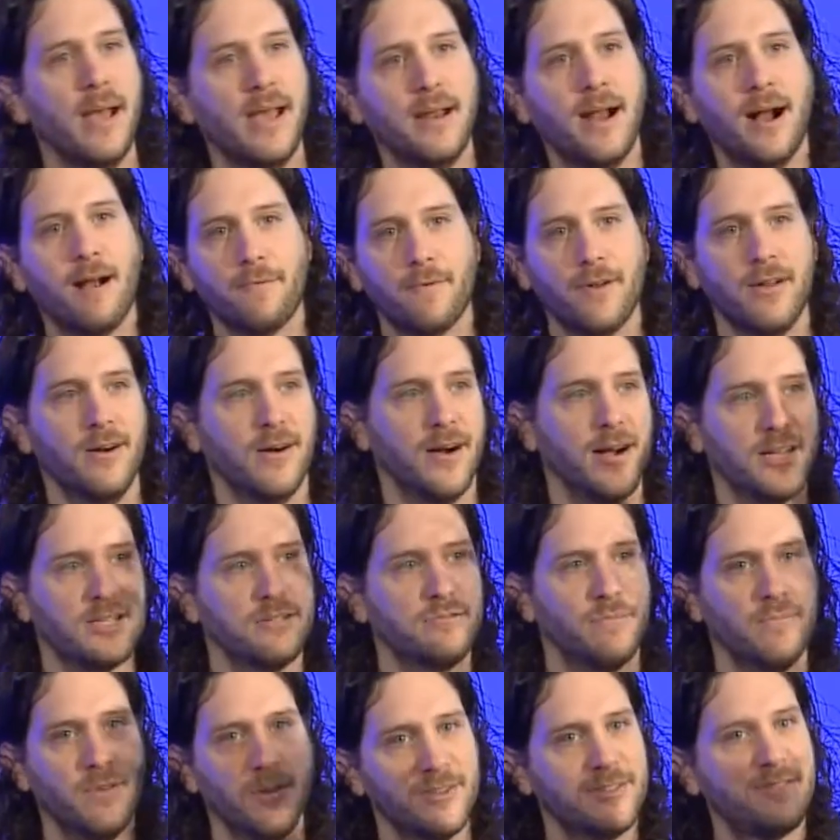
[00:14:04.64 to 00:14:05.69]
may not realize
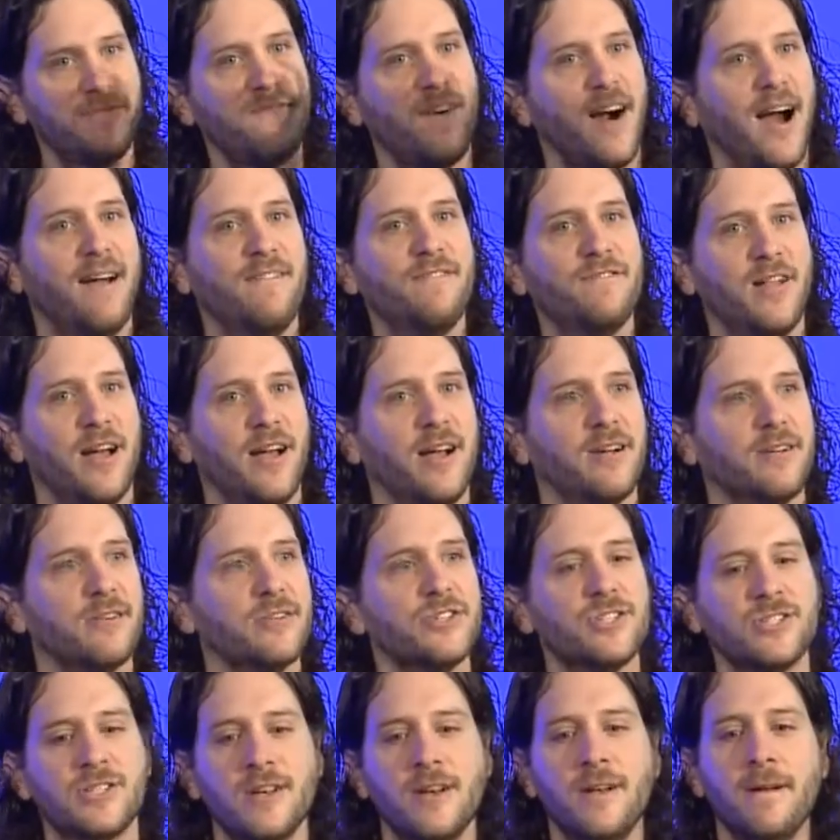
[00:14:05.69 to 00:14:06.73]
from those 5
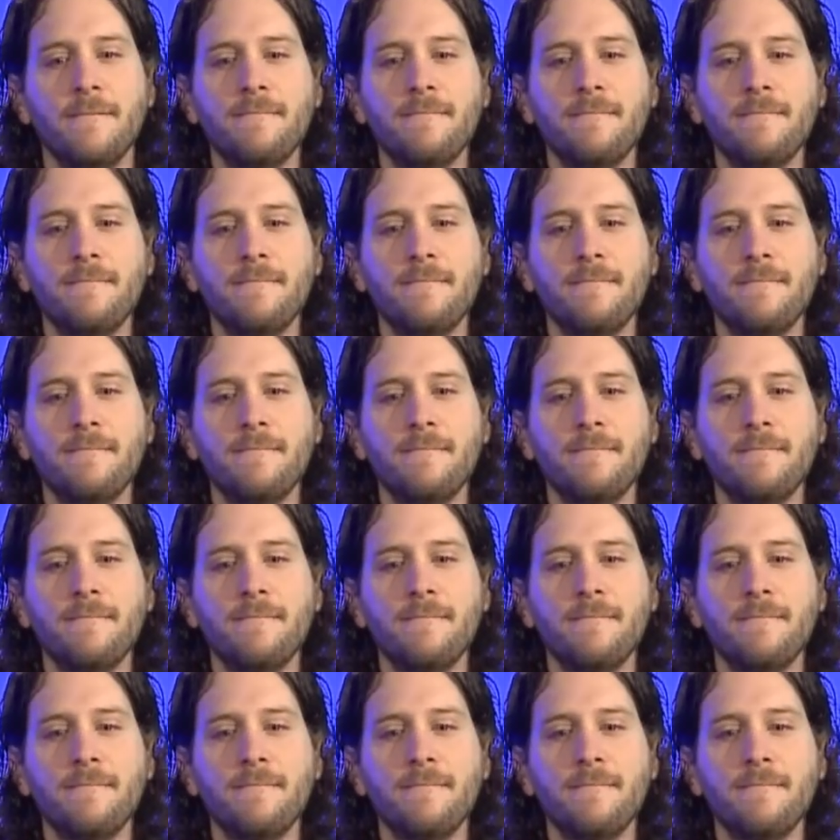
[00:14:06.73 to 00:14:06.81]
layers,